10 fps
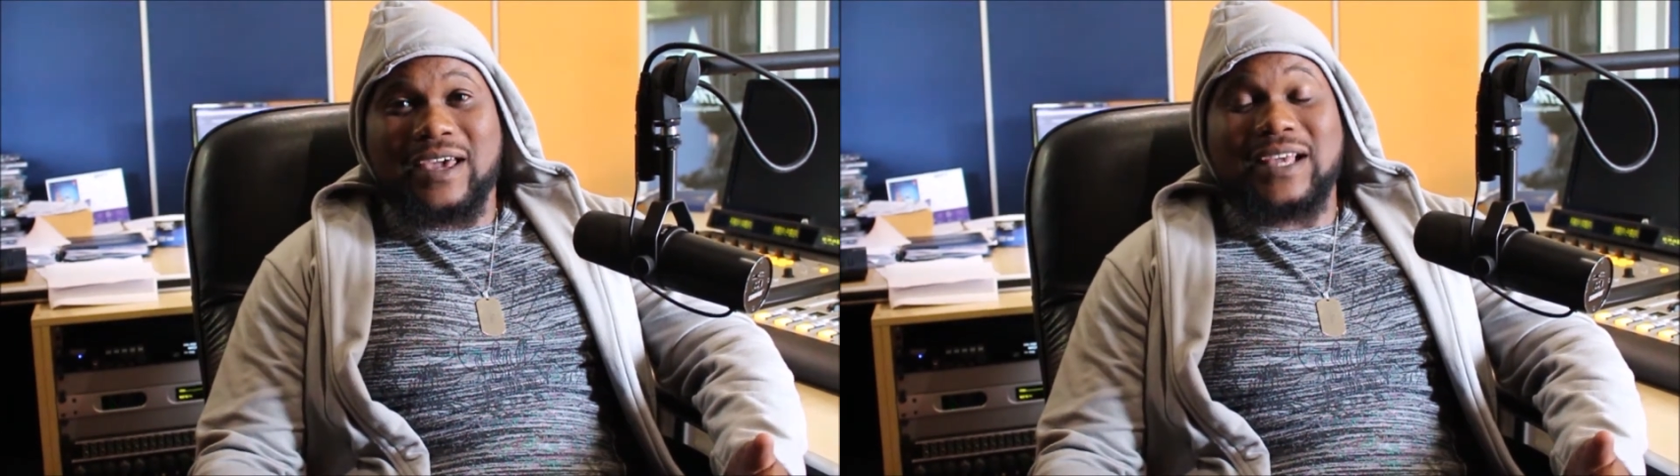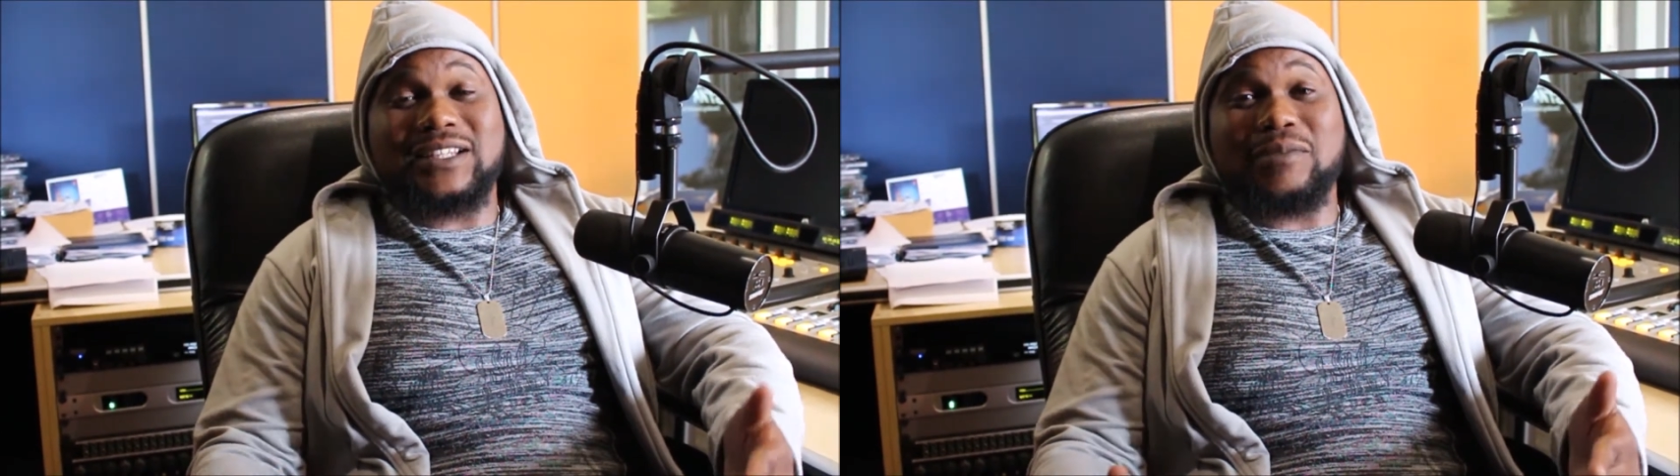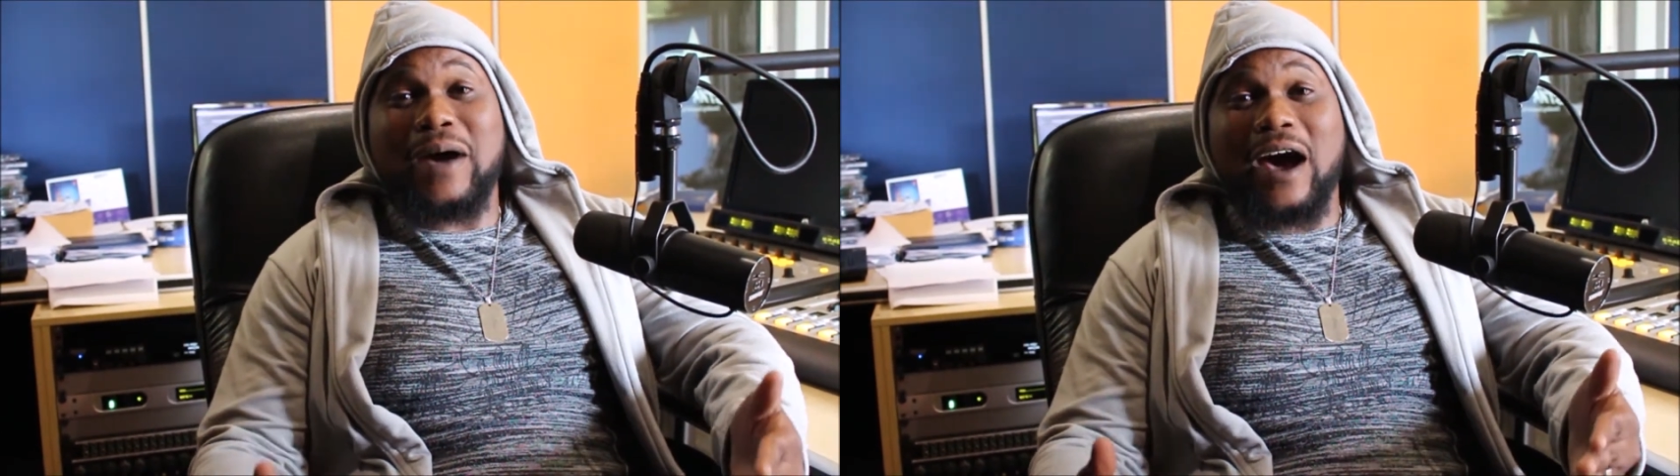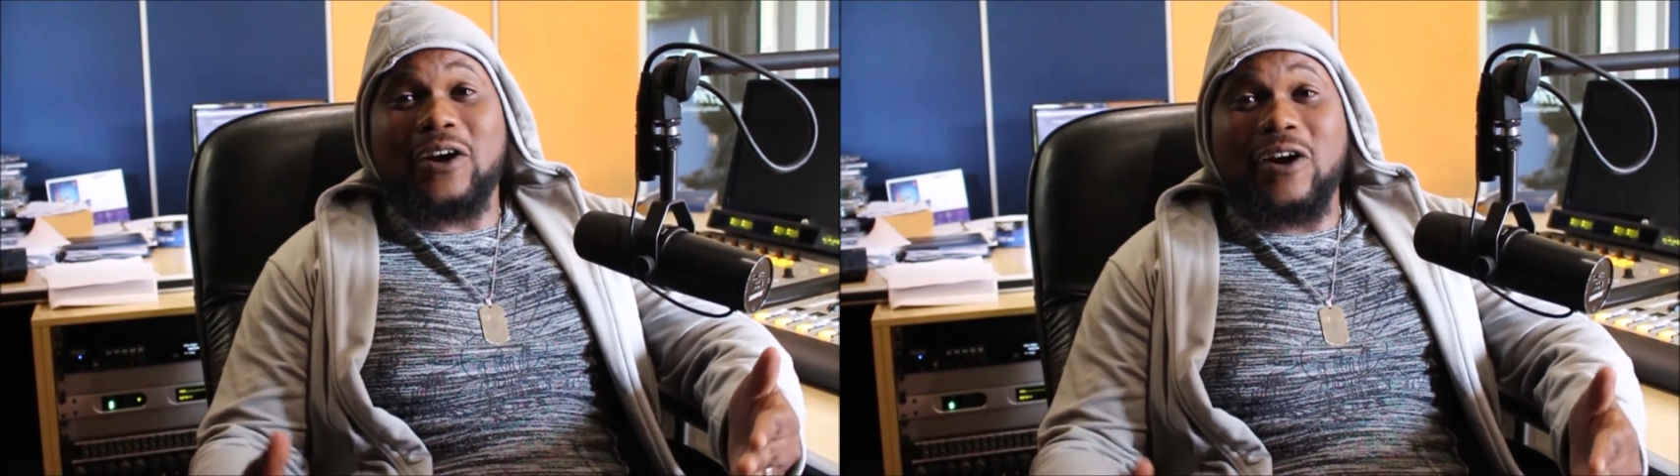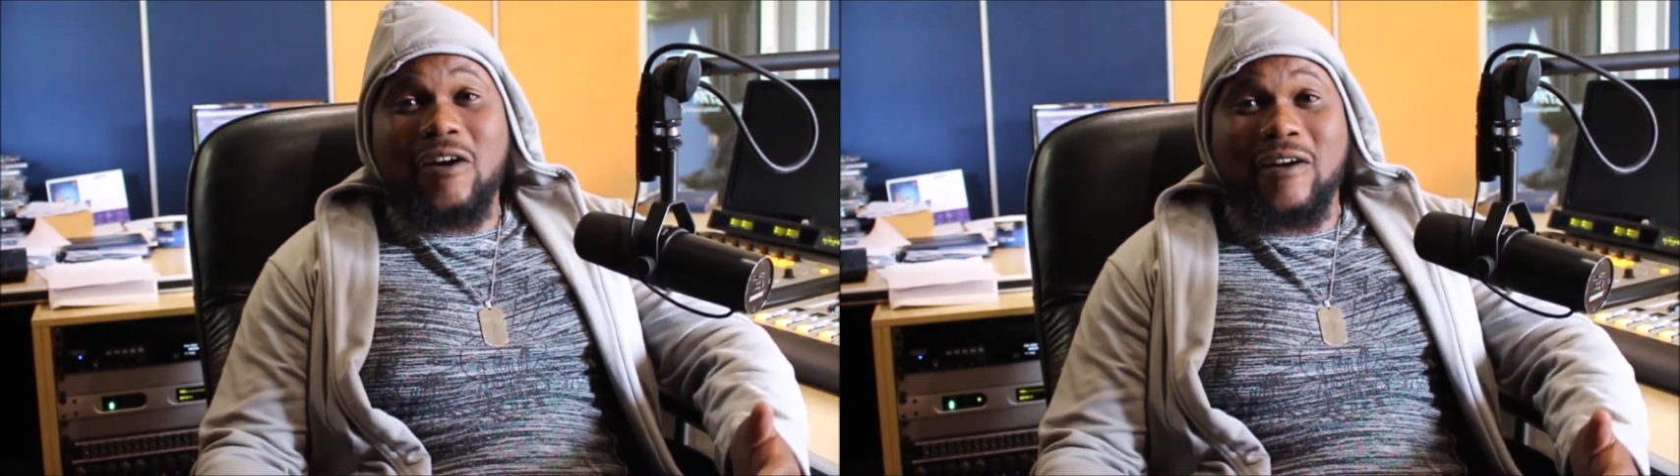It's about
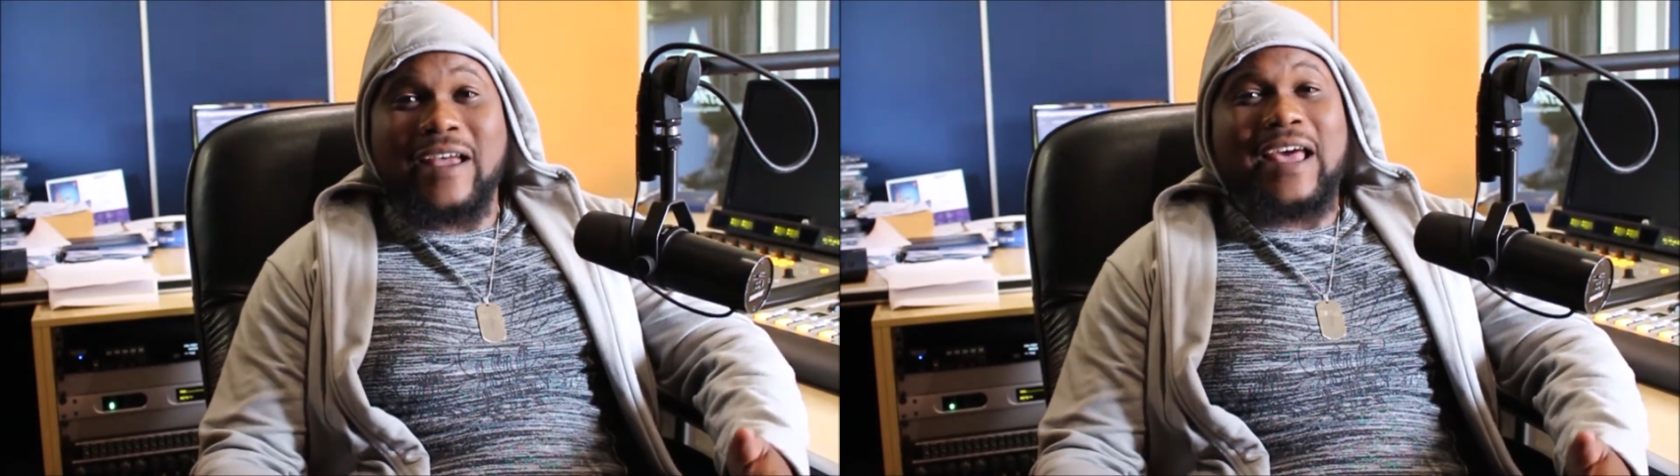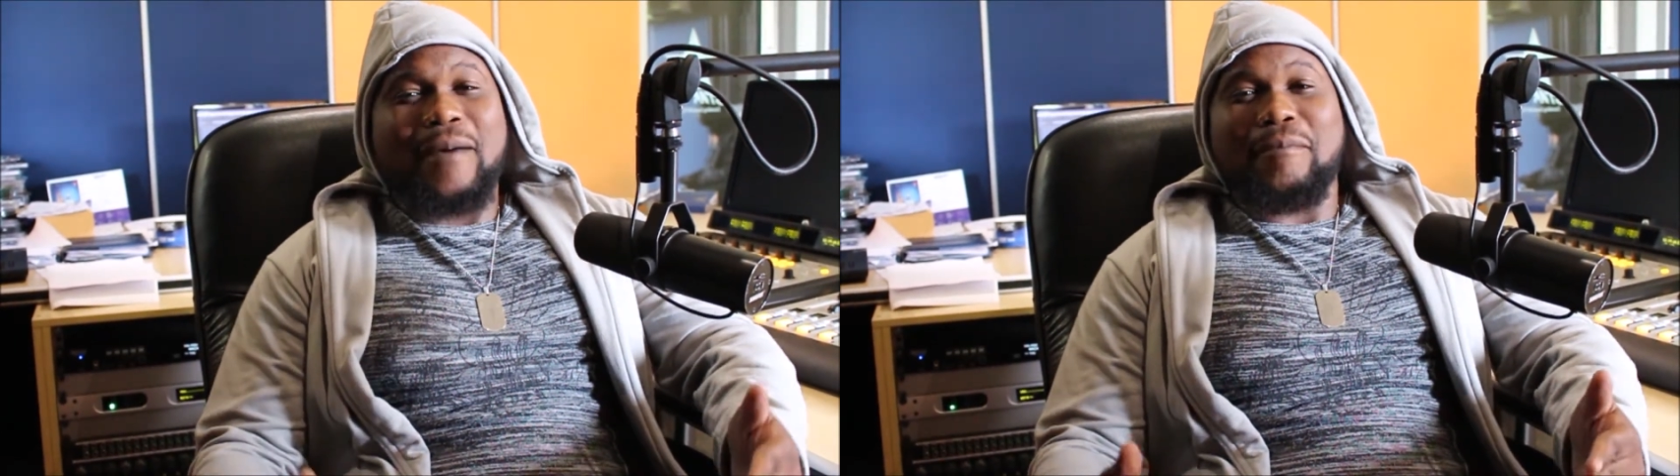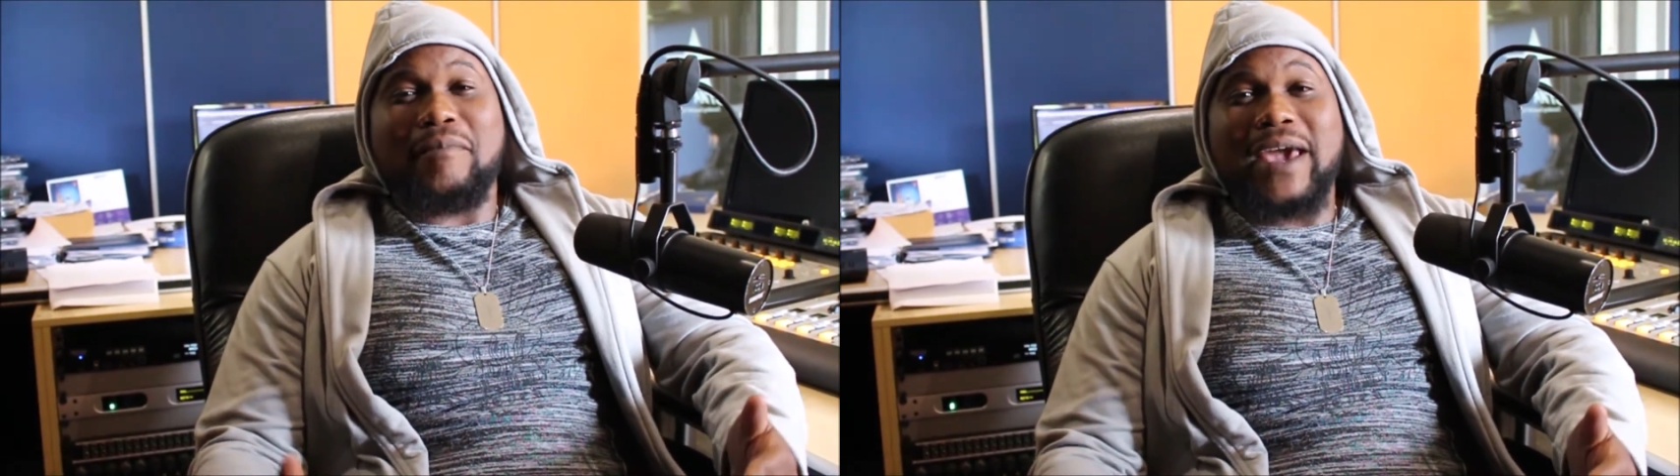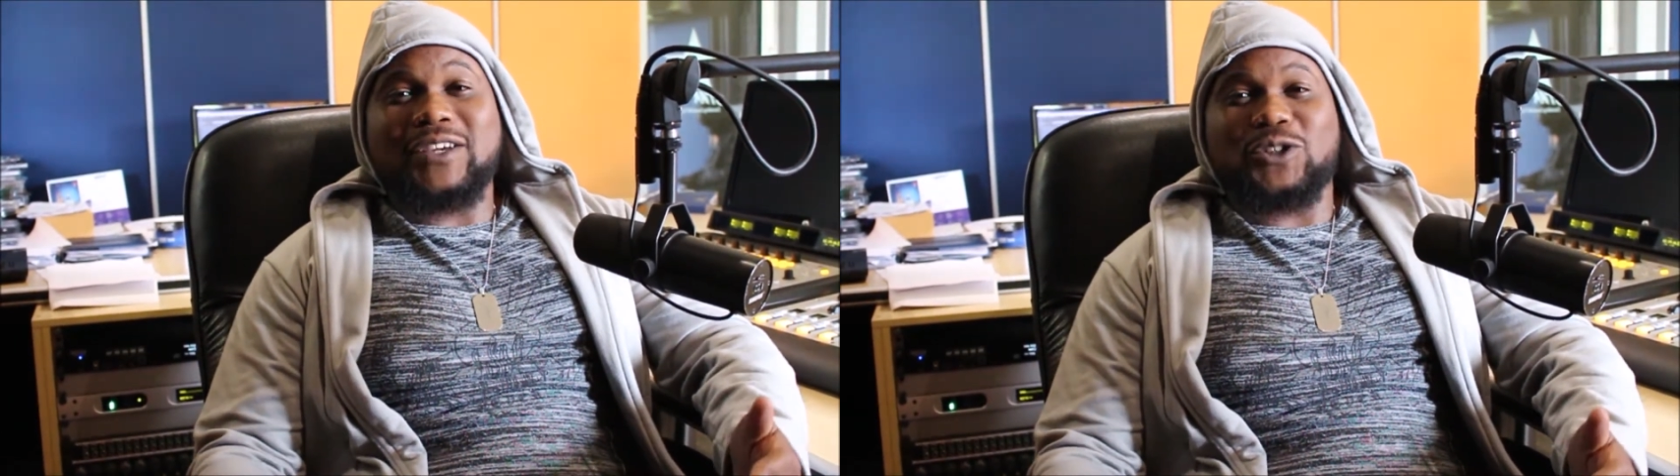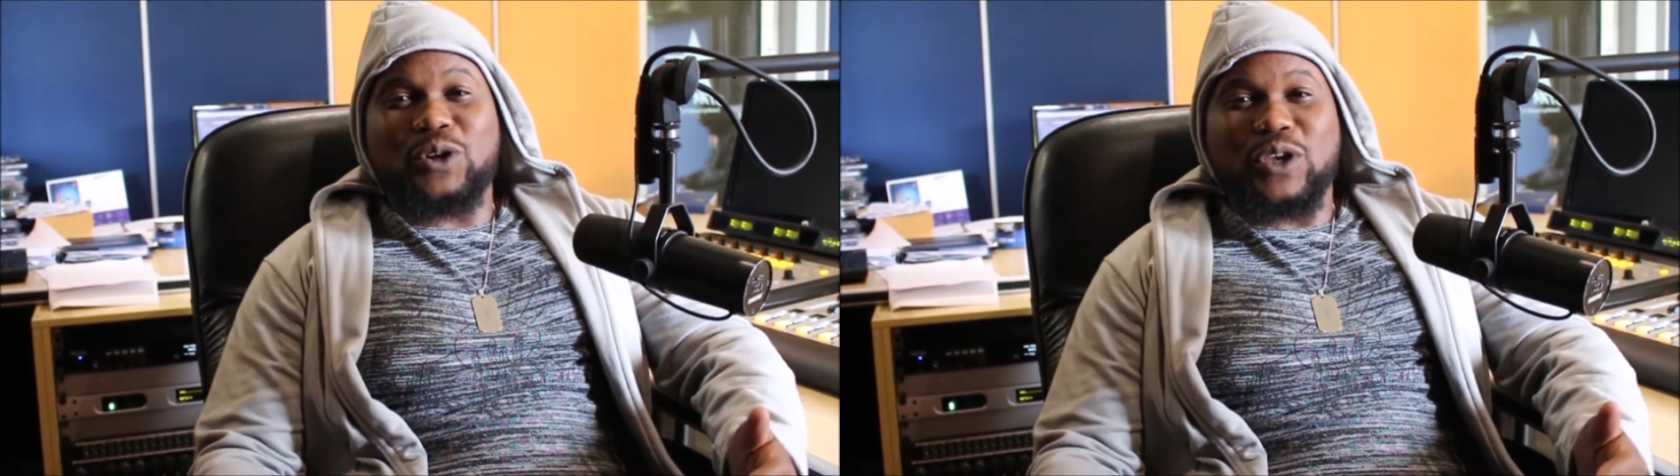her. Make sure